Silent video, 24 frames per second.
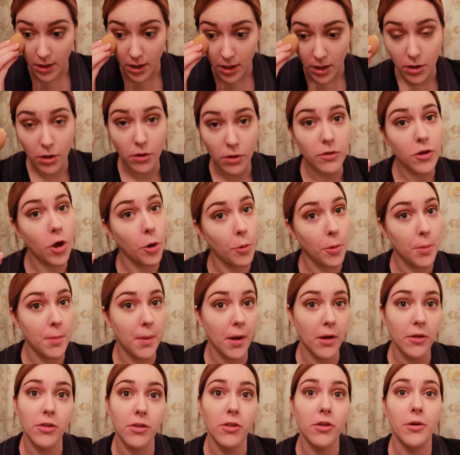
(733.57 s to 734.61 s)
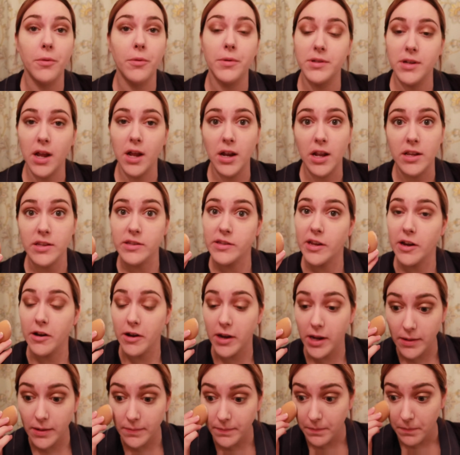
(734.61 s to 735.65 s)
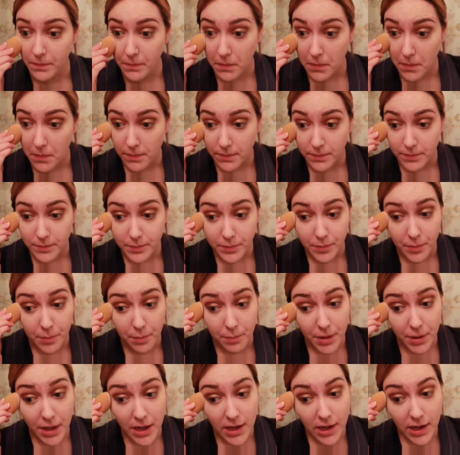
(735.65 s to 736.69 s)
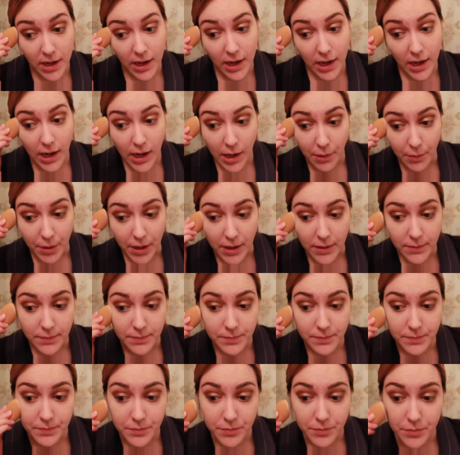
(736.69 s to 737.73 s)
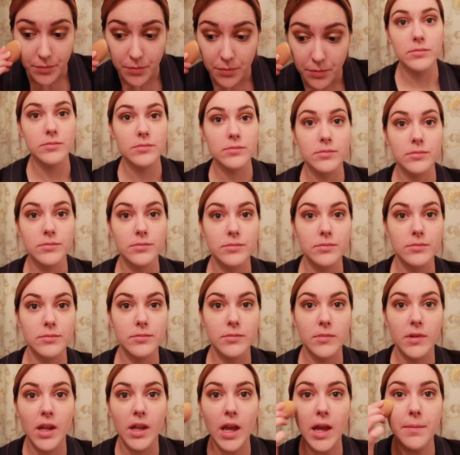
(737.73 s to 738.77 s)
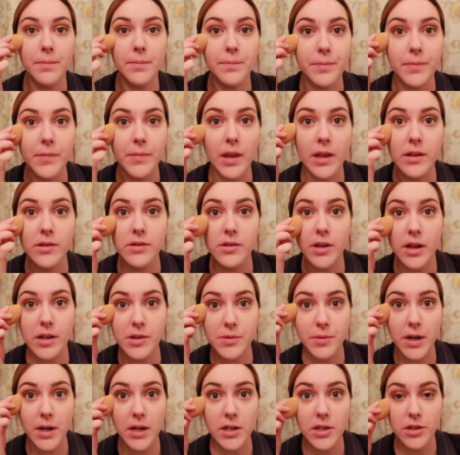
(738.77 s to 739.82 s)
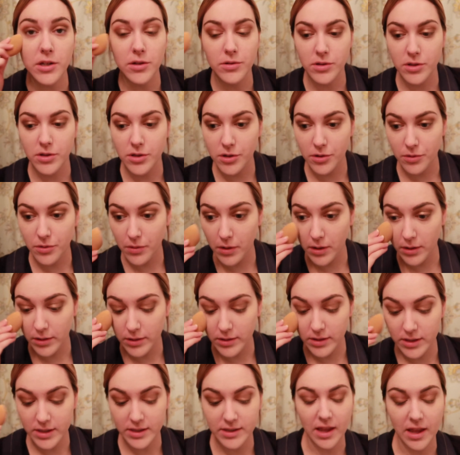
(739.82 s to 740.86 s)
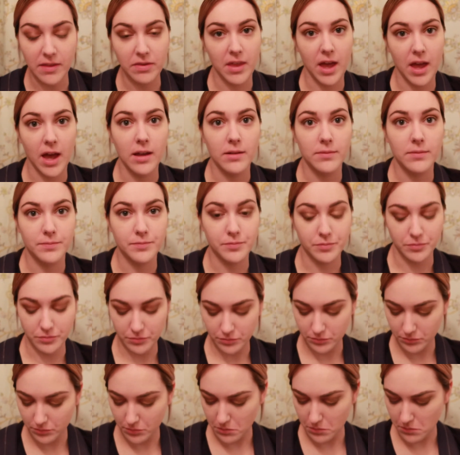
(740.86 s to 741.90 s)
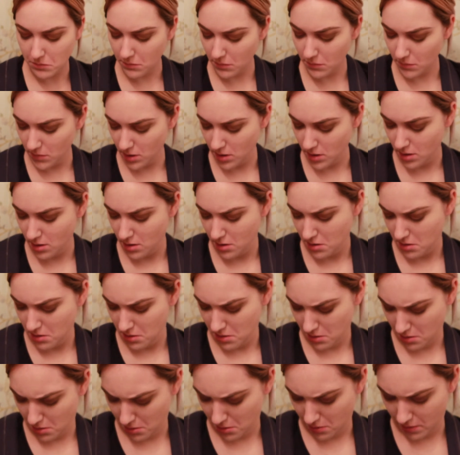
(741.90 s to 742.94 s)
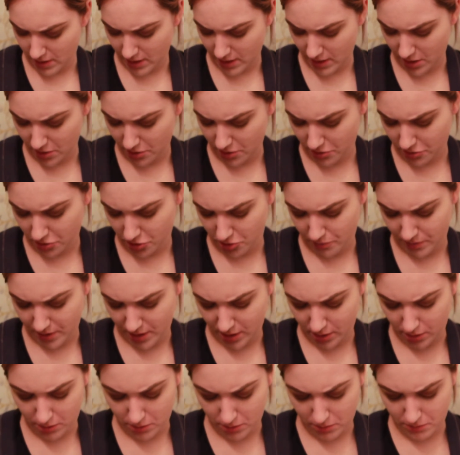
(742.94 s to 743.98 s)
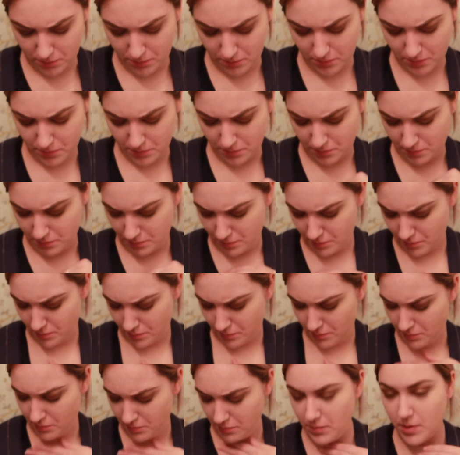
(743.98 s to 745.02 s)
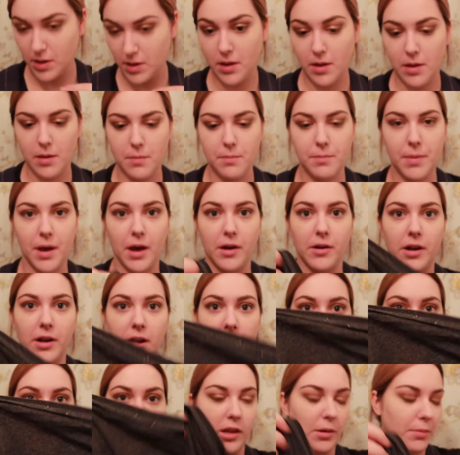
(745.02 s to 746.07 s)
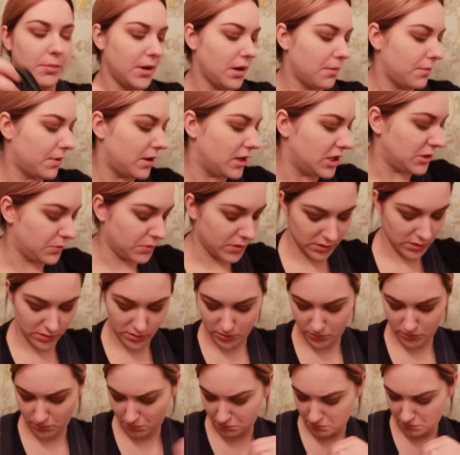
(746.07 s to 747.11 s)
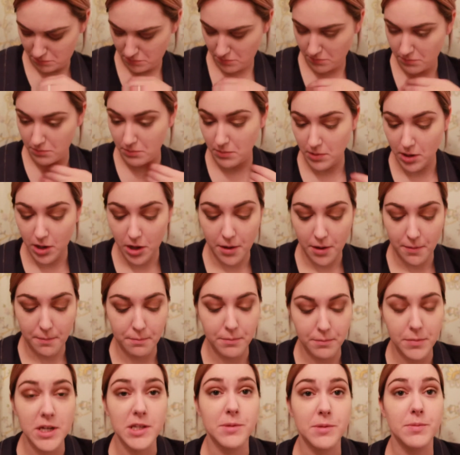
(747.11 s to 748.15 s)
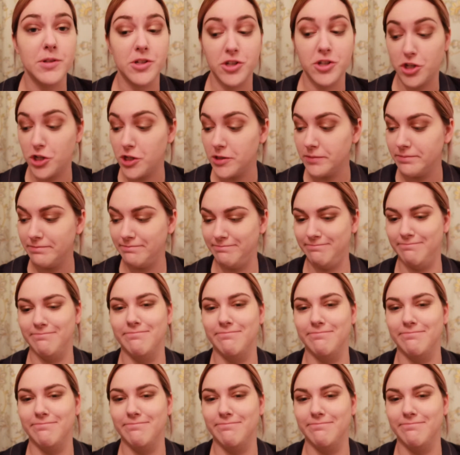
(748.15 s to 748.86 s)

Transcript: I know the open mouth look was not necessary, but I did it anyway. Okay, and so that's what I do to set that. Oh, I didn't do too bad on powder. Got a little bit on my husband's shirt.